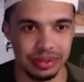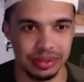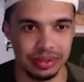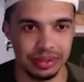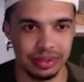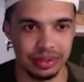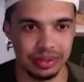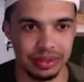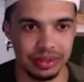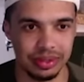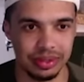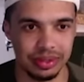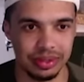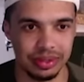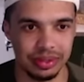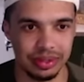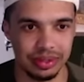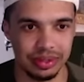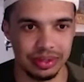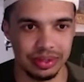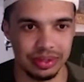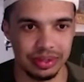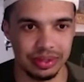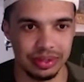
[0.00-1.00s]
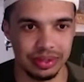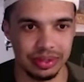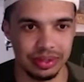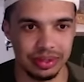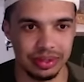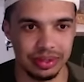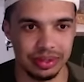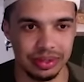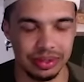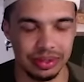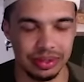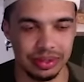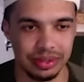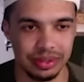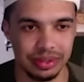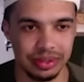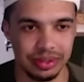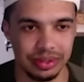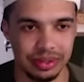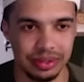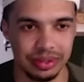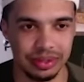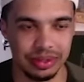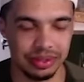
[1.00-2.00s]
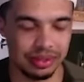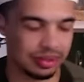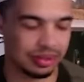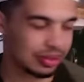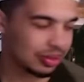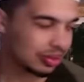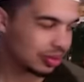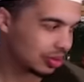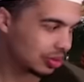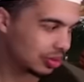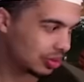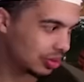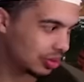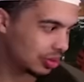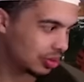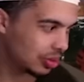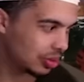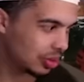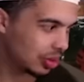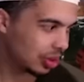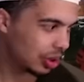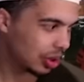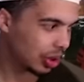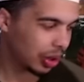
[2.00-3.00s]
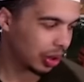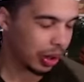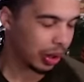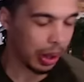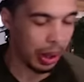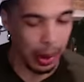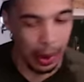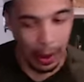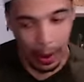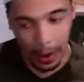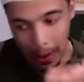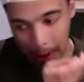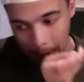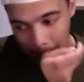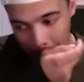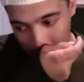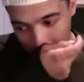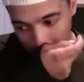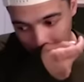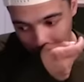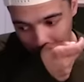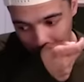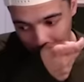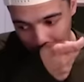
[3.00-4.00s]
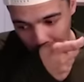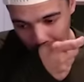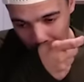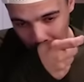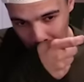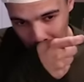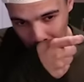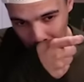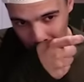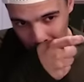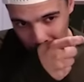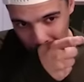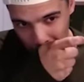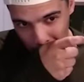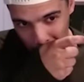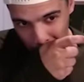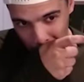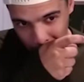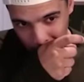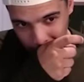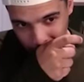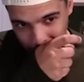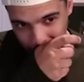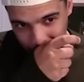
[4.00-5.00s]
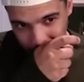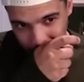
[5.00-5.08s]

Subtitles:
This person isn't speaking.